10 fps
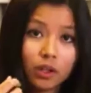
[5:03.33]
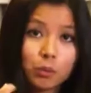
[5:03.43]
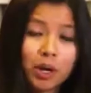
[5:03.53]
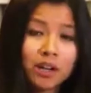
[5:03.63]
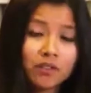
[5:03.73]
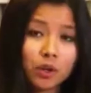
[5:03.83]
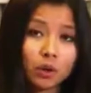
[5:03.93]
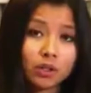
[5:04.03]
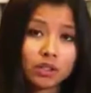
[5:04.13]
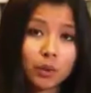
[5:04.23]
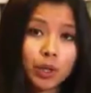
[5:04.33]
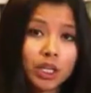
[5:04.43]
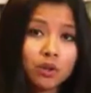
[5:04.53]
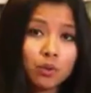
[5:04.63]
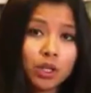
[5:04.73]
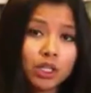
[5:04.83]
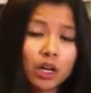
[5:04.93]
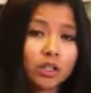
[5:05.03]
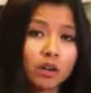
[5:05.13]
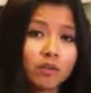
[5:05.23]
You might have noticed that we didn't really
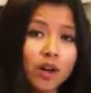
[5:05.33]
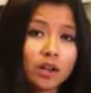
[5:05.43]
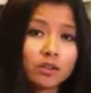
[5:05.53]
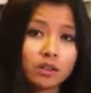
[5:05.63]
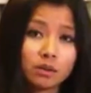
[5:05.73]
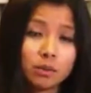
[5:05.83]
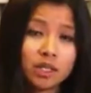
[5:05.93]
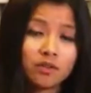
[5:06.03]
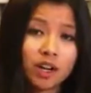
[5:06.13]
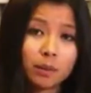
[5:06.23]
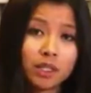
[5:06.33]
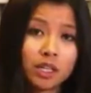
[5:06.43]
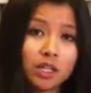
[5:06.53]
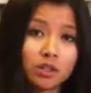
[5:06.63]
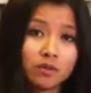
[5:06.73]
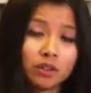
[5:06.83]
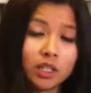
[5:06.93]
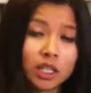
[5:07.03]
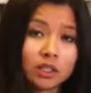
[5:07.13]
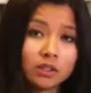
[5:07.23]
touch on file system defragmentation for
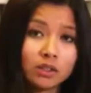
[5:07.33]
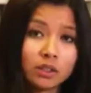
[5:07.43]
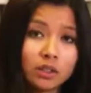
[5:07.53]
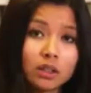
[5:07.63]
Linux.